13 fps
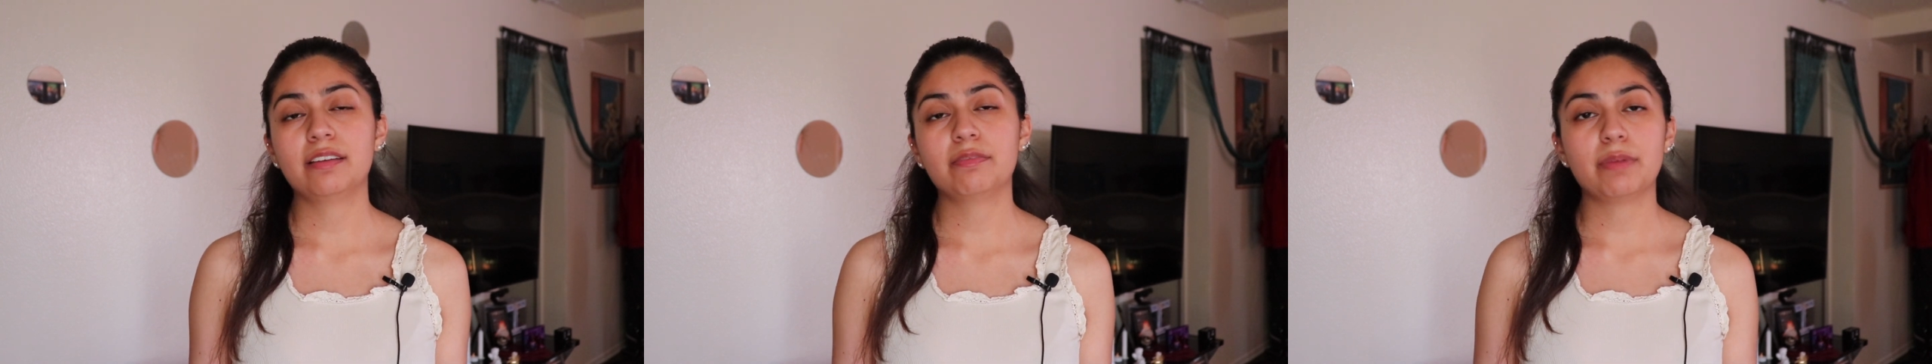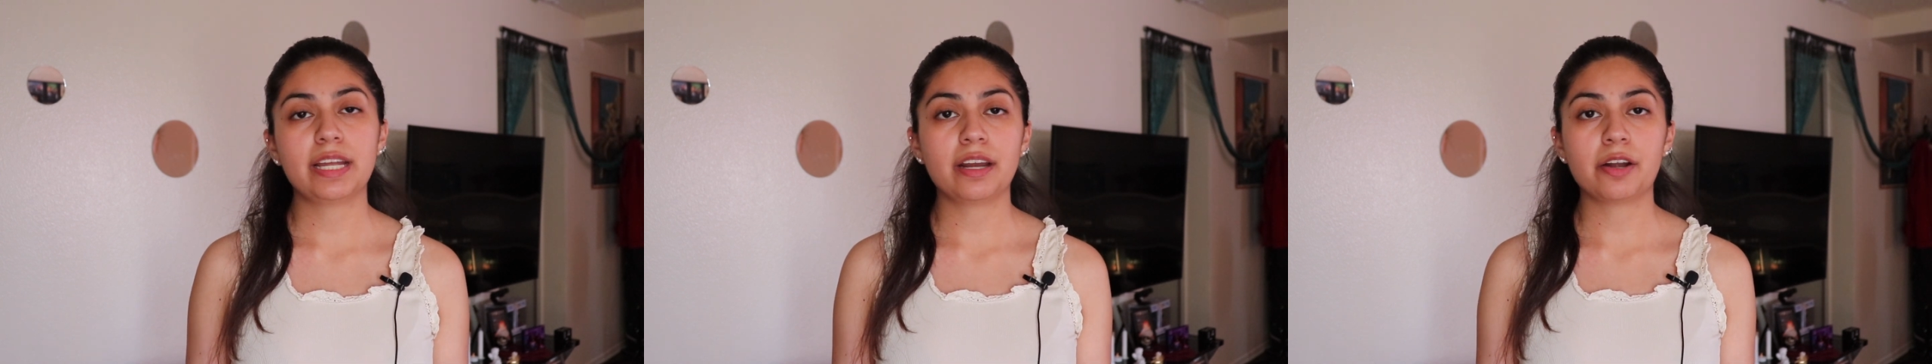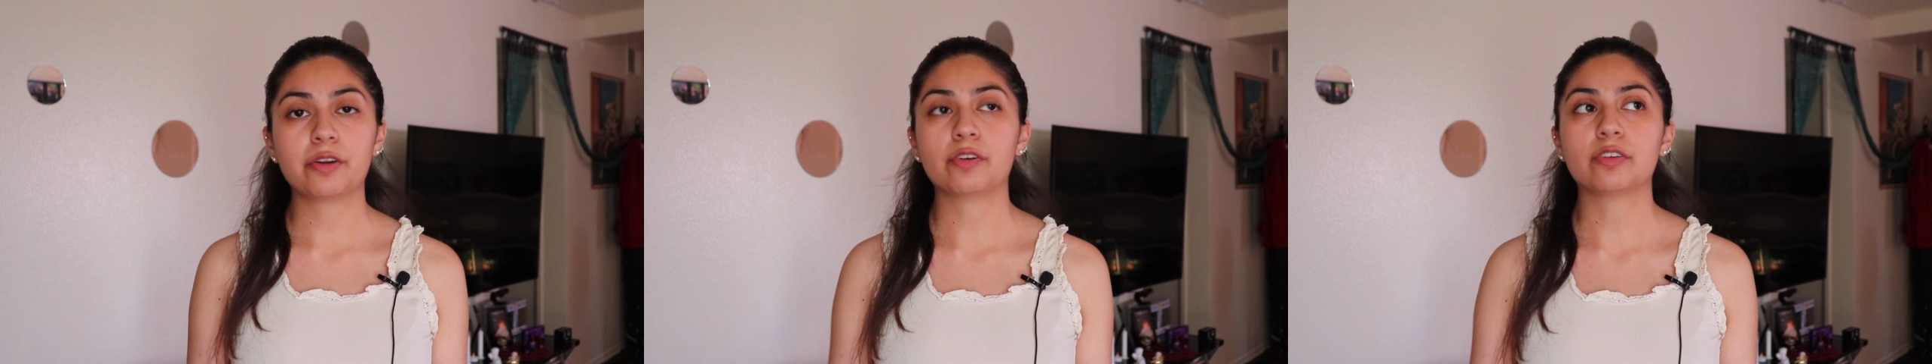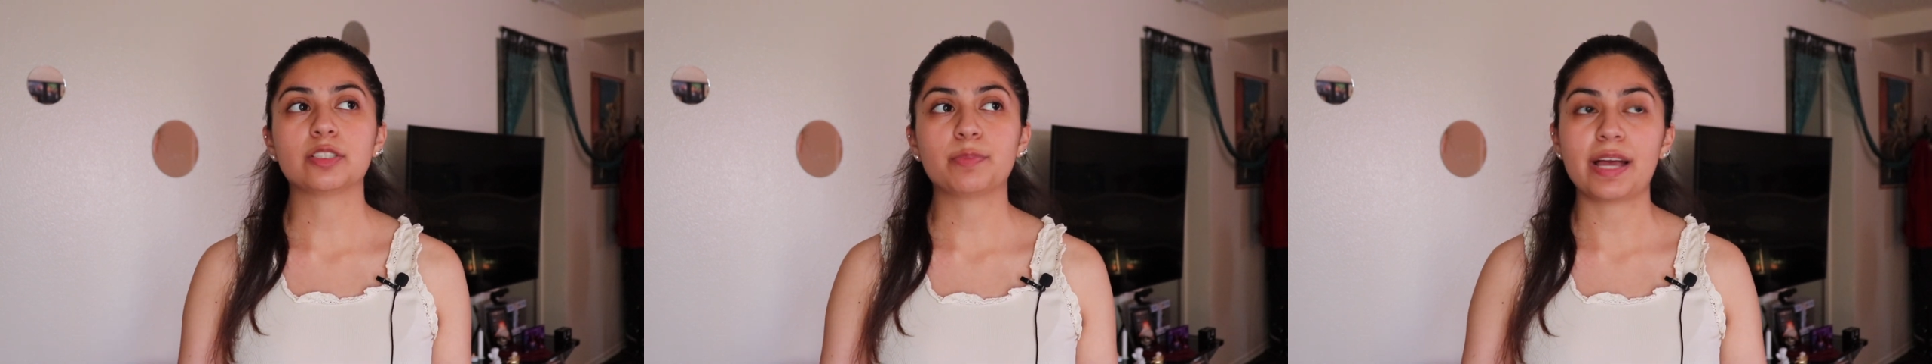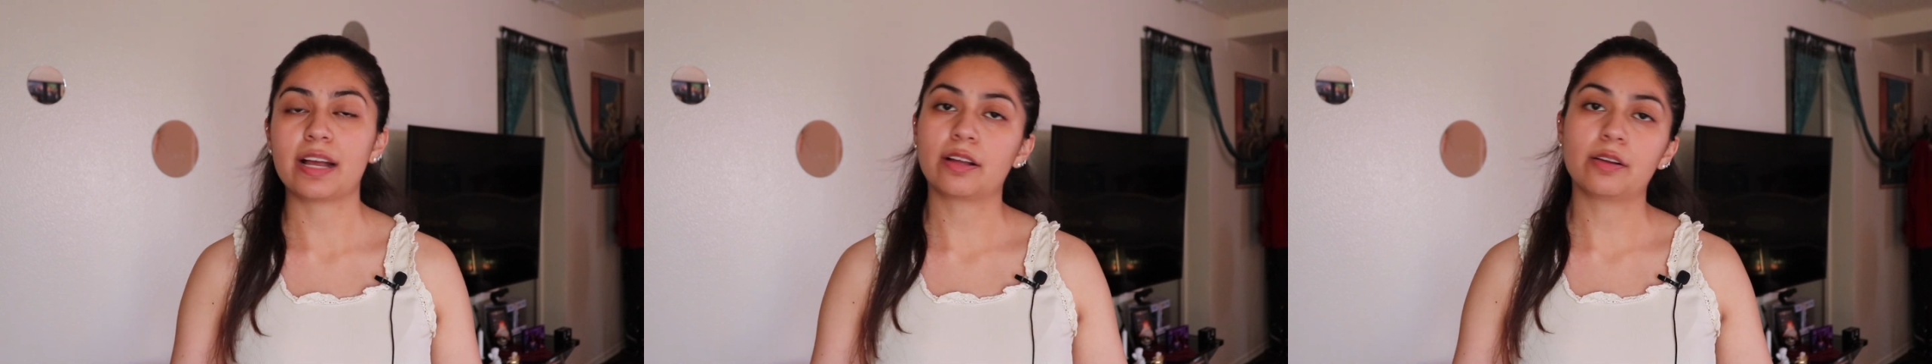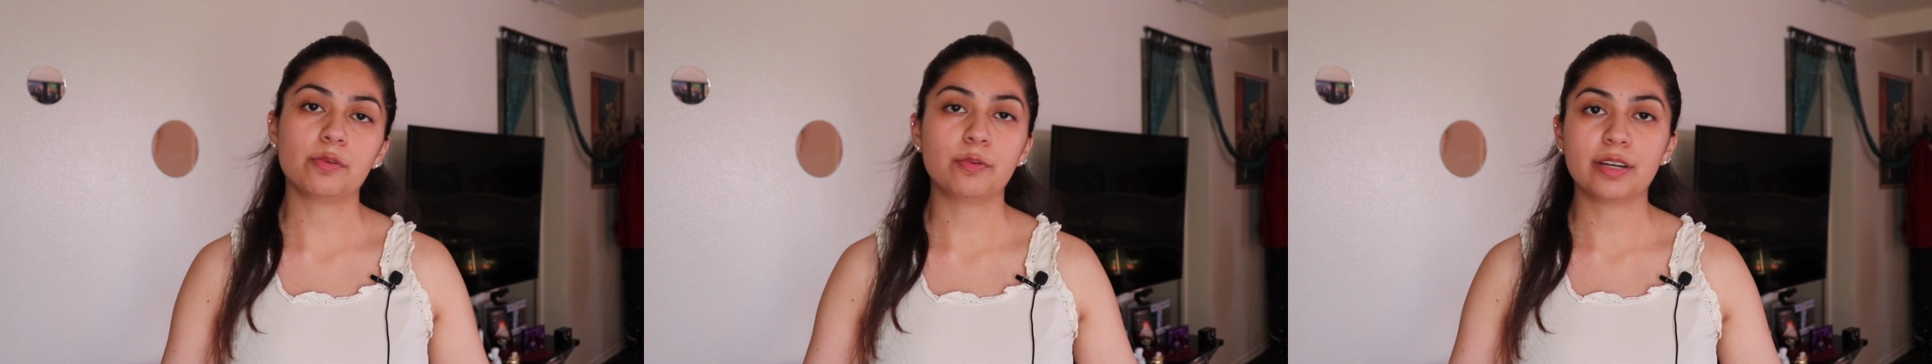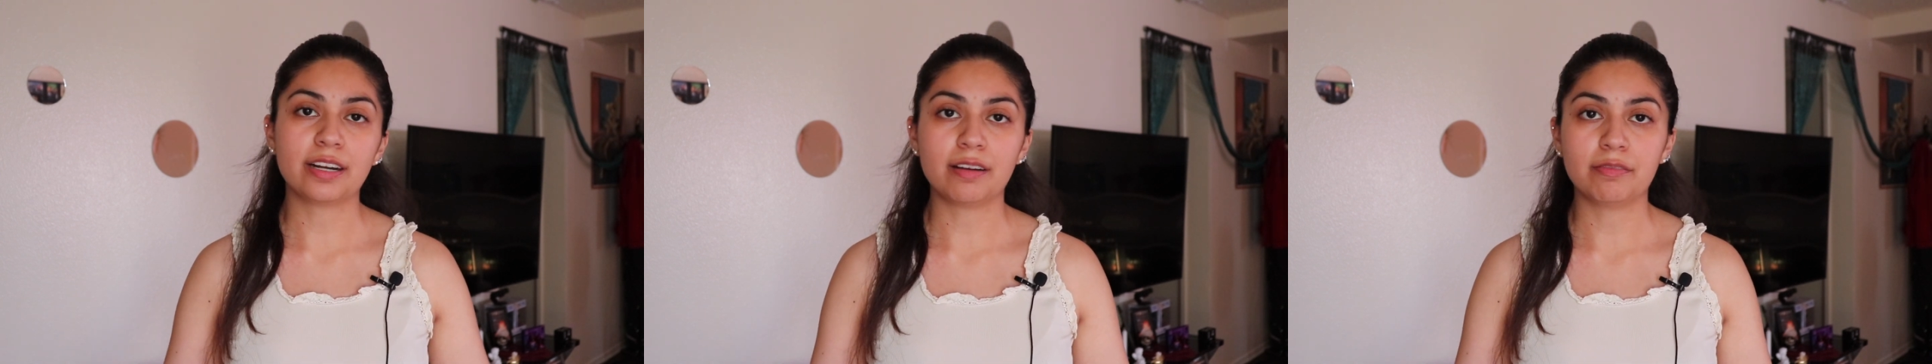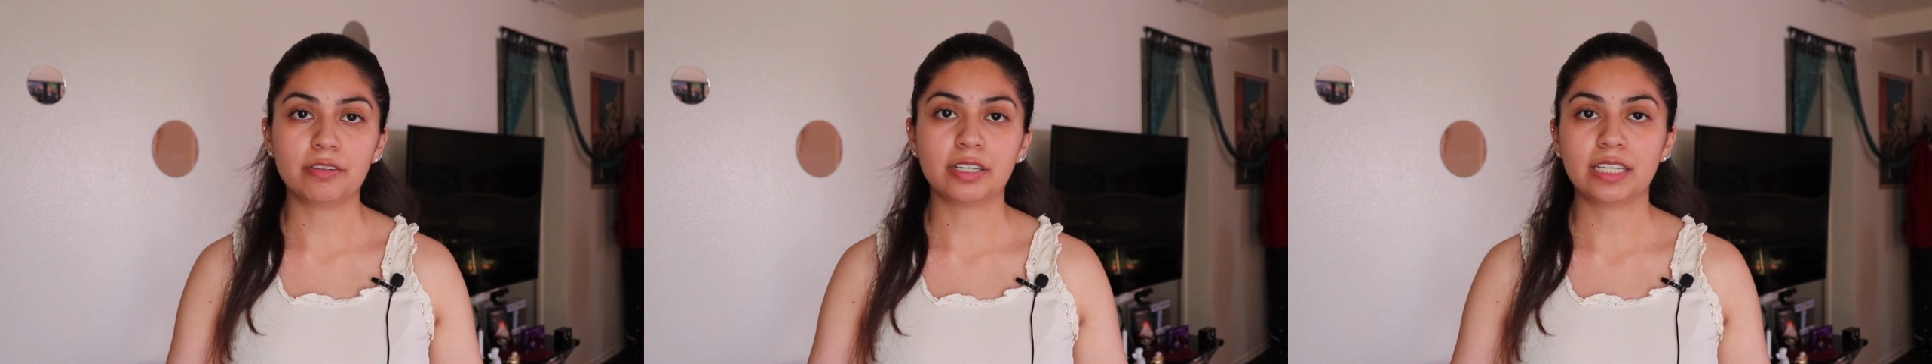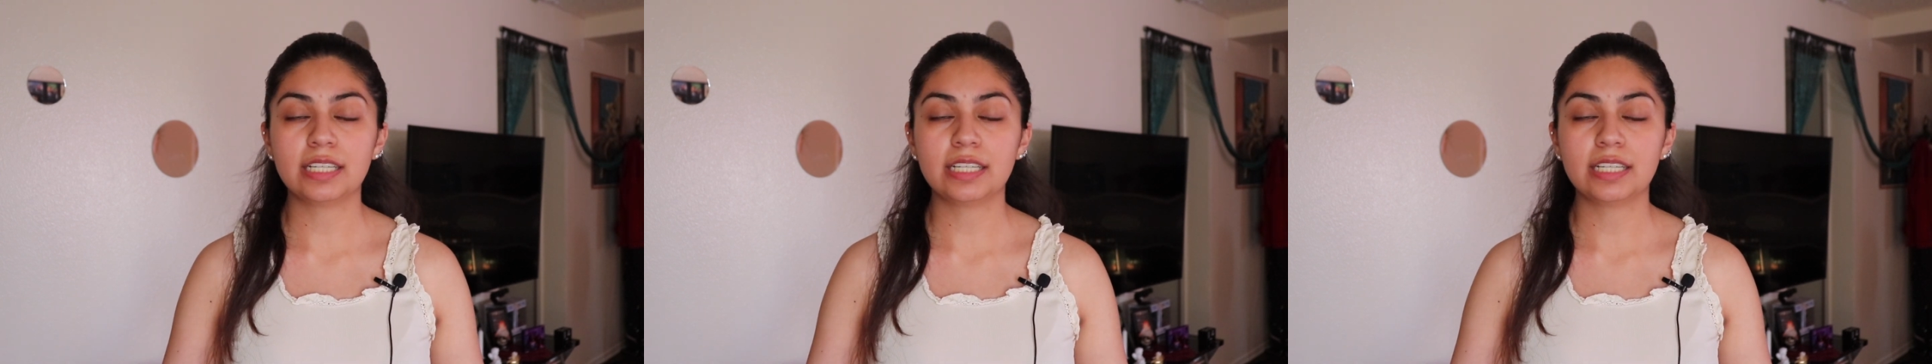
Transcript: If my hair grows back, whatever,